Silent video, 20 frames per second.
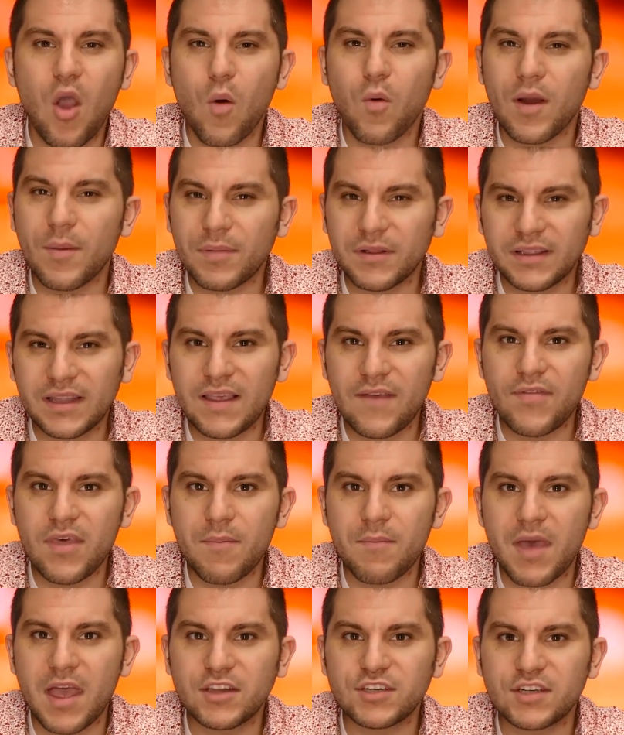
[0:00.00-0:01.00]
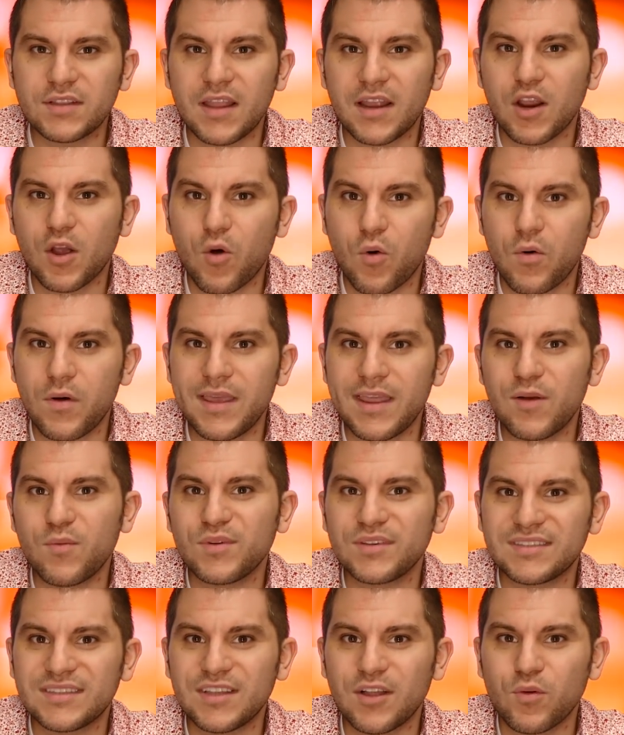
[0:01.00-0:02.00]
where I believe they mentioned that a queen
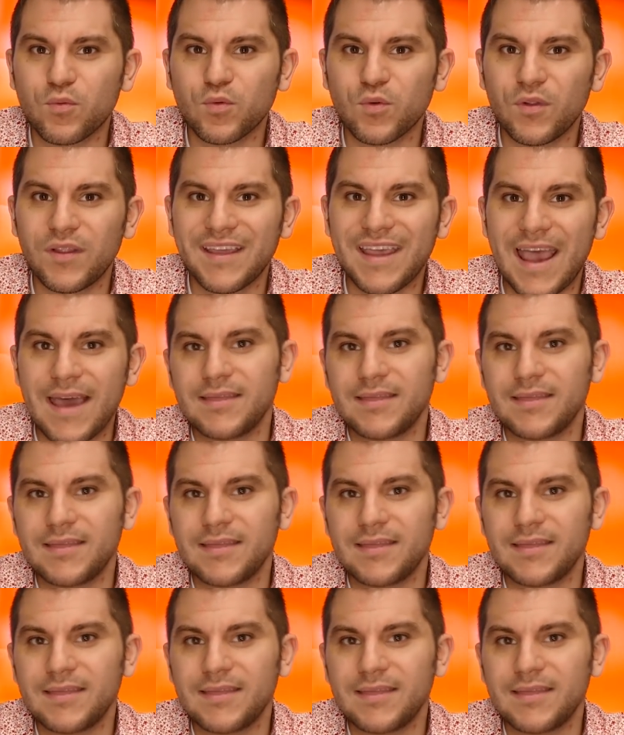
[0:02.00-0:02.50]
was still ruling